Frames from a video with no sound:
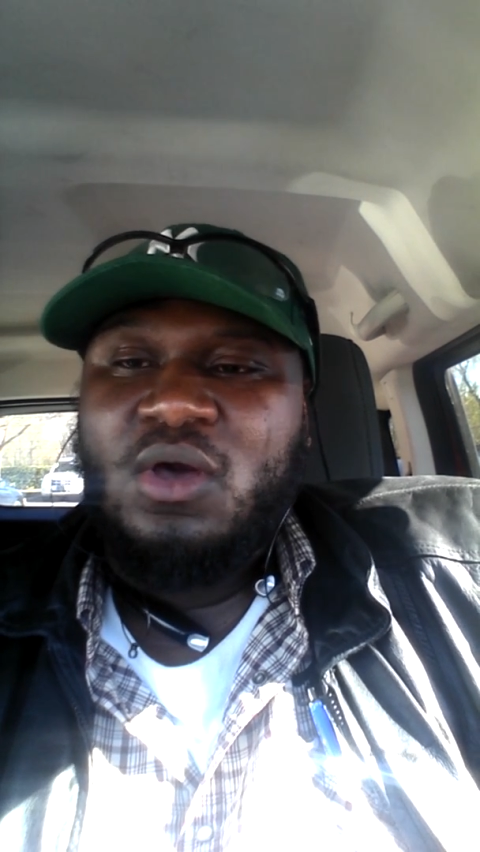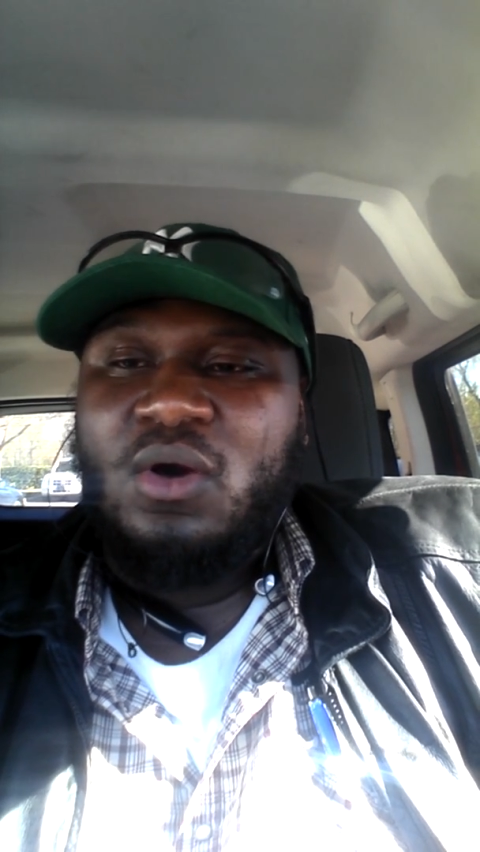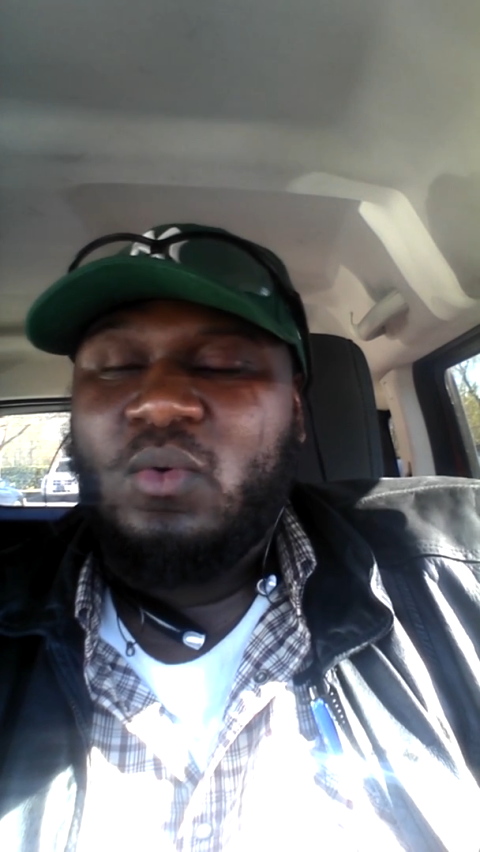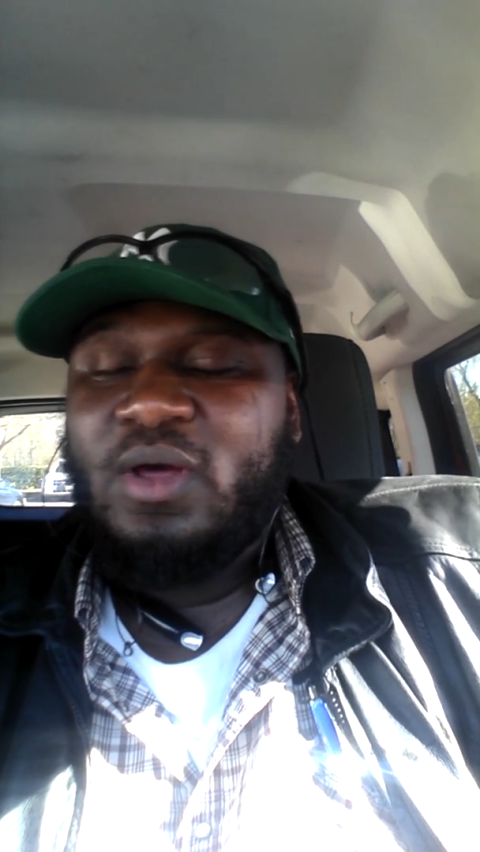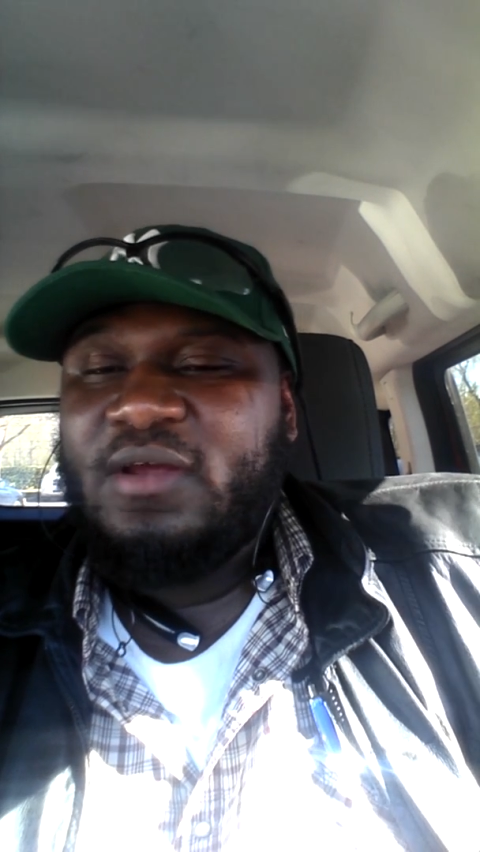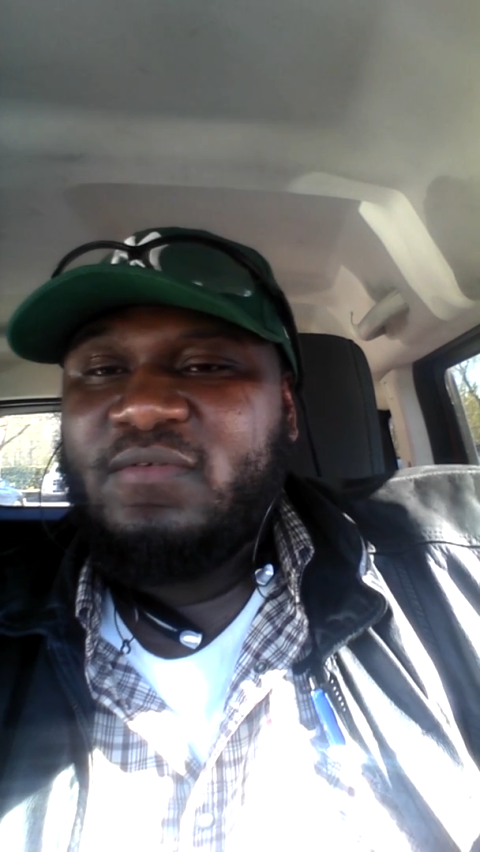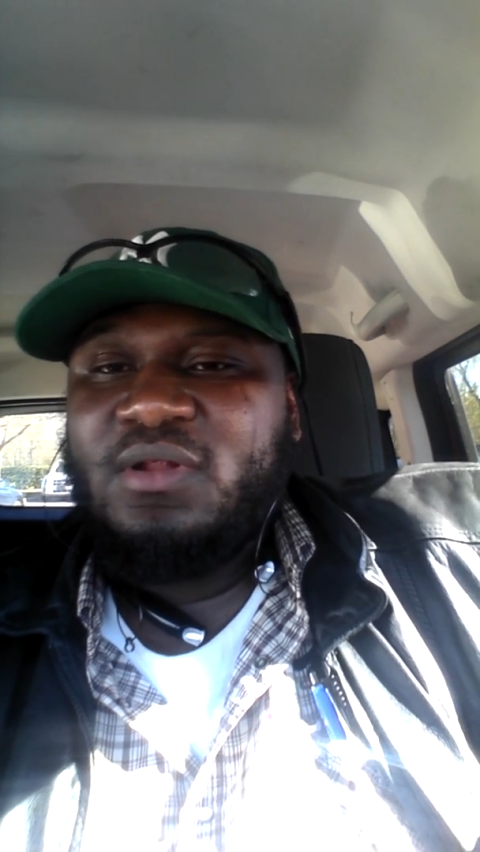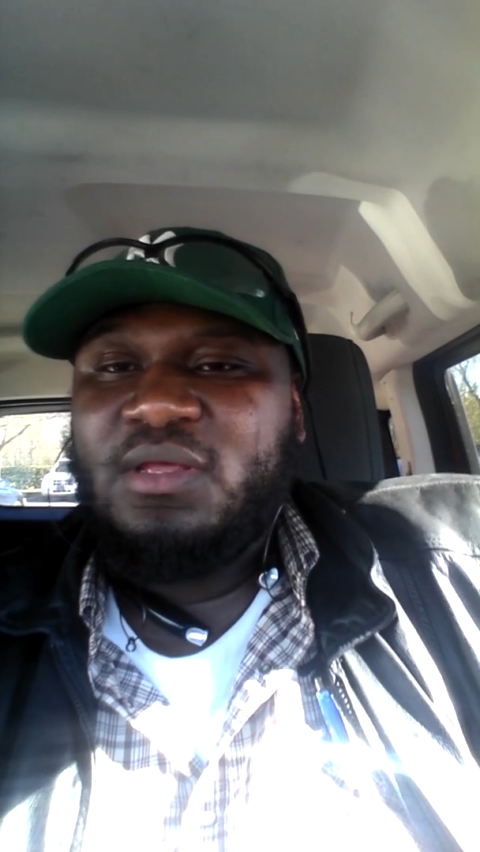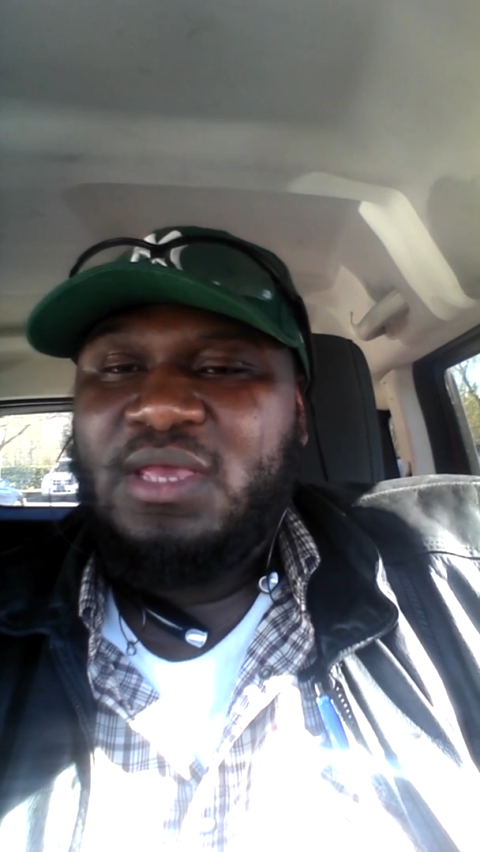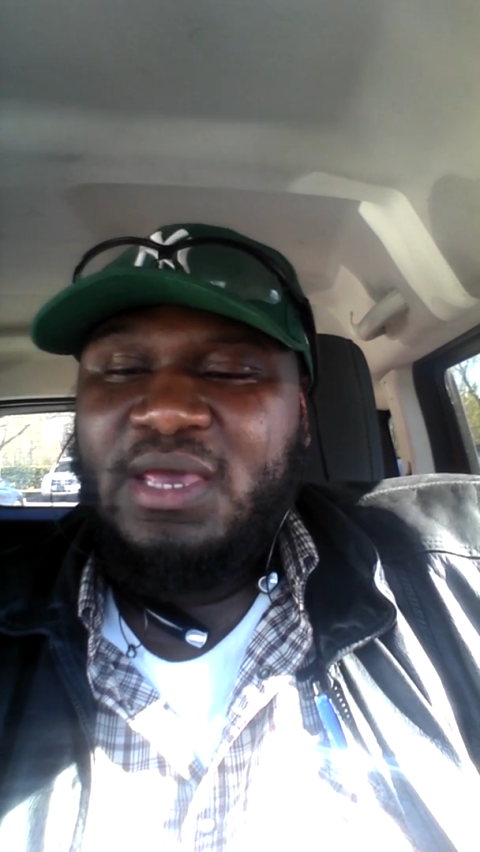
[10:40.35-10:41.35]
or whatever
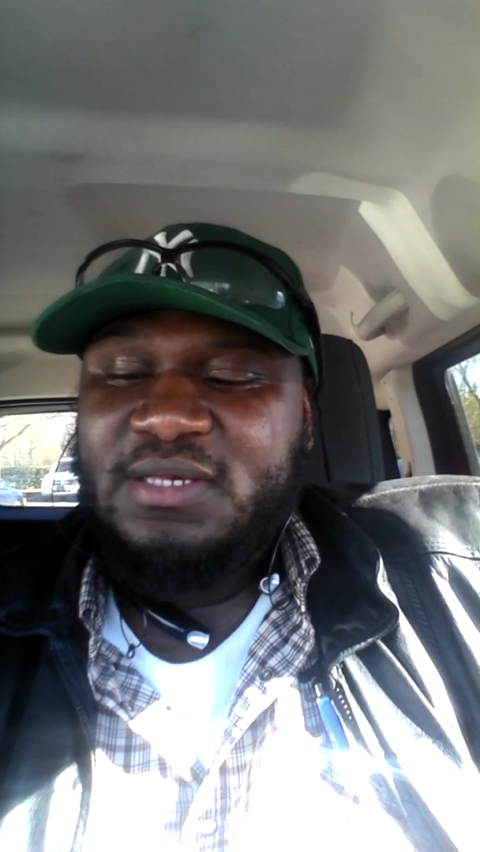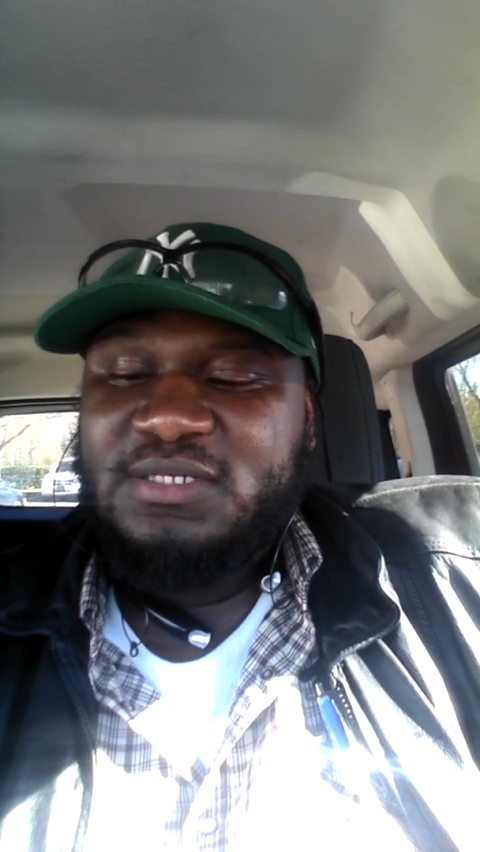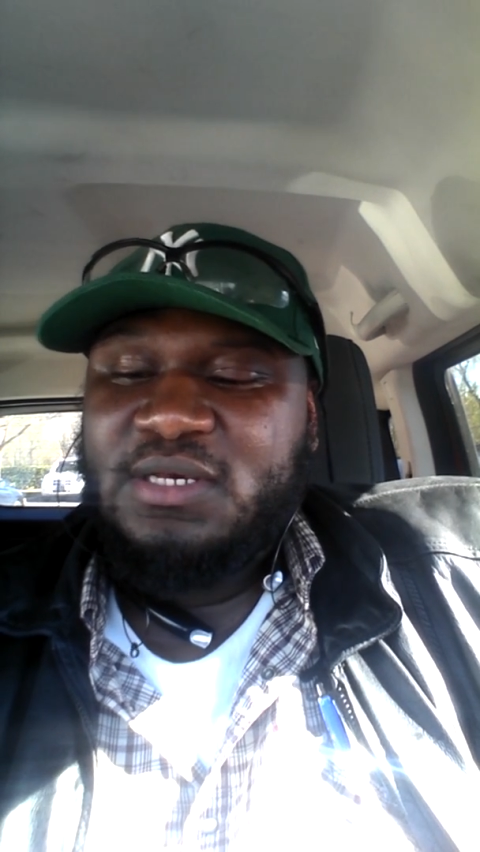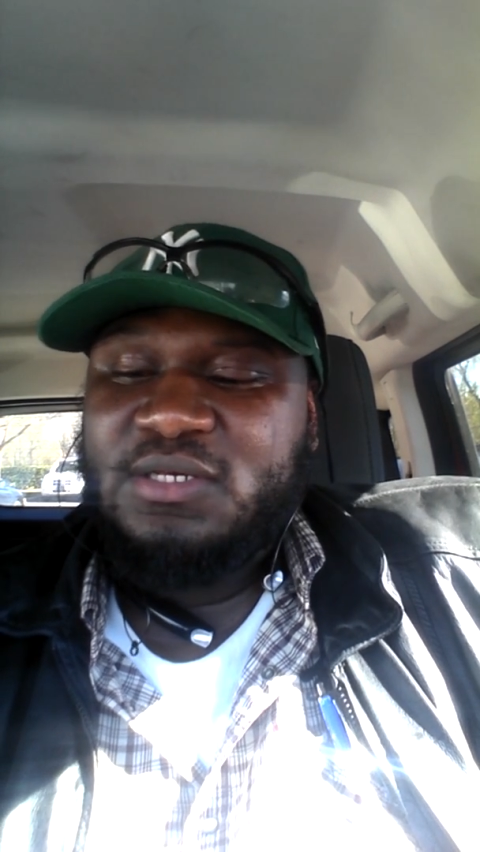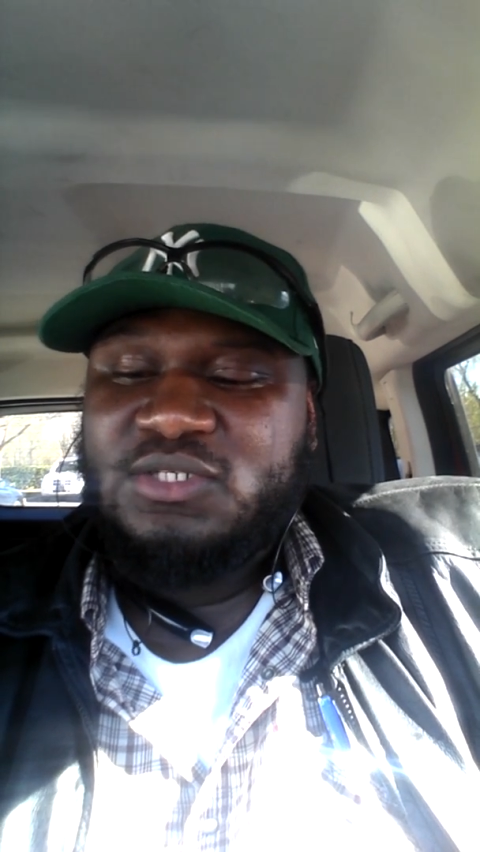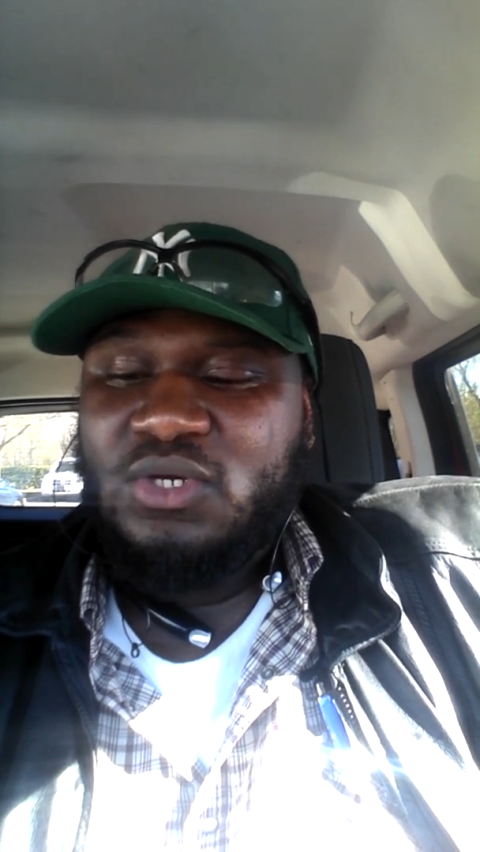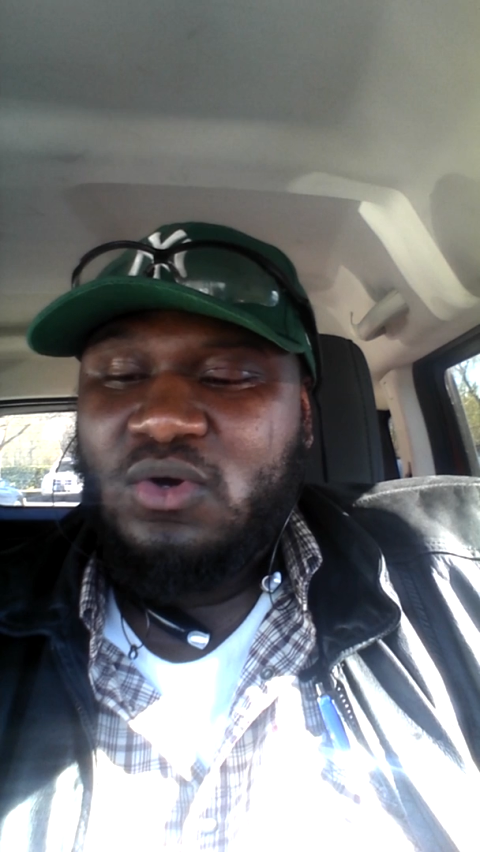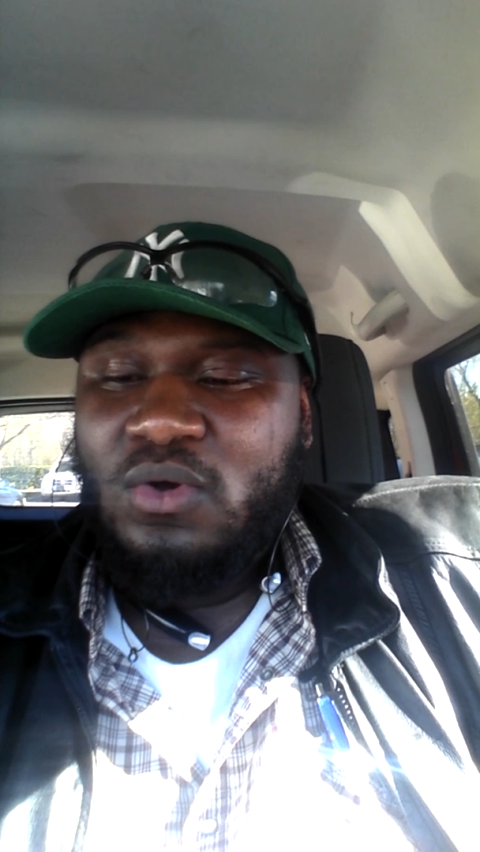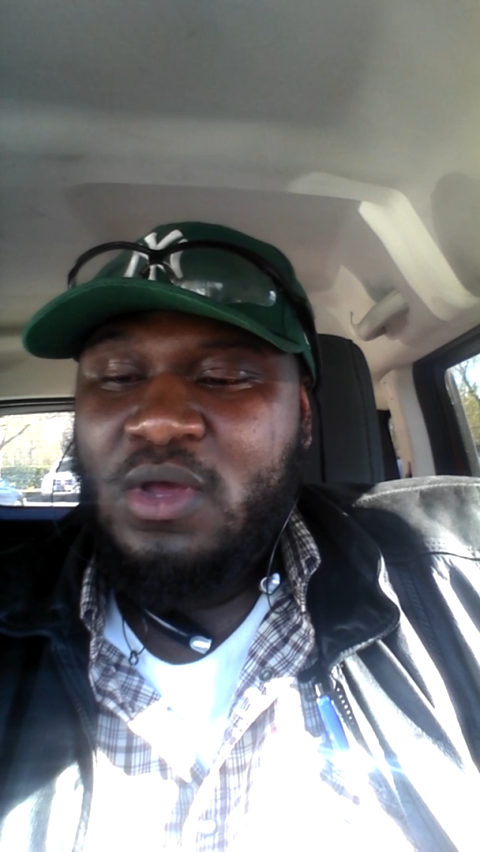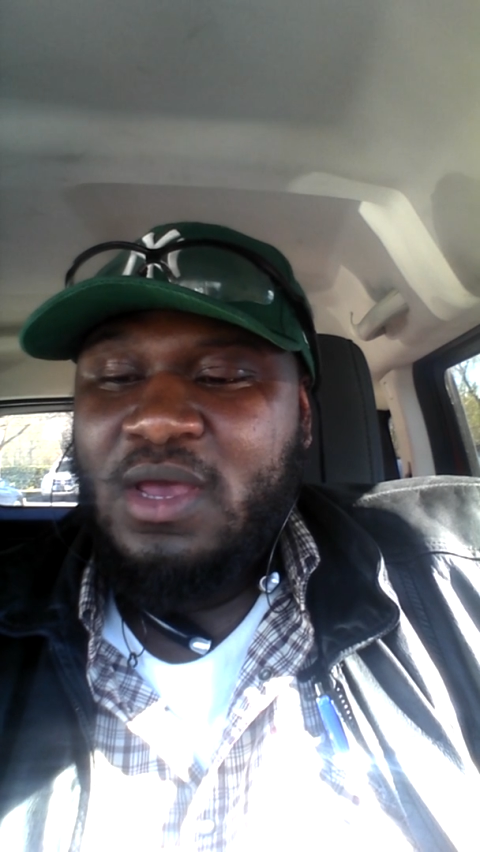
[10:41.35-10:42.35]
the case is.
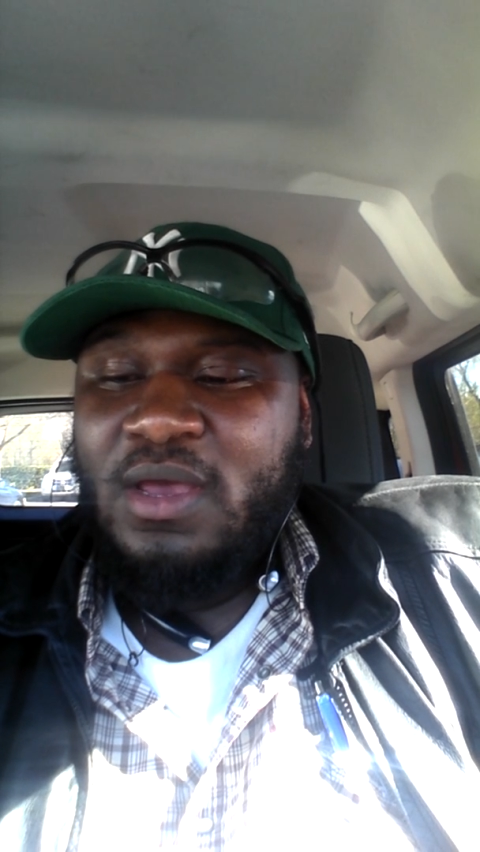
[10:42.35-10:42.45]
So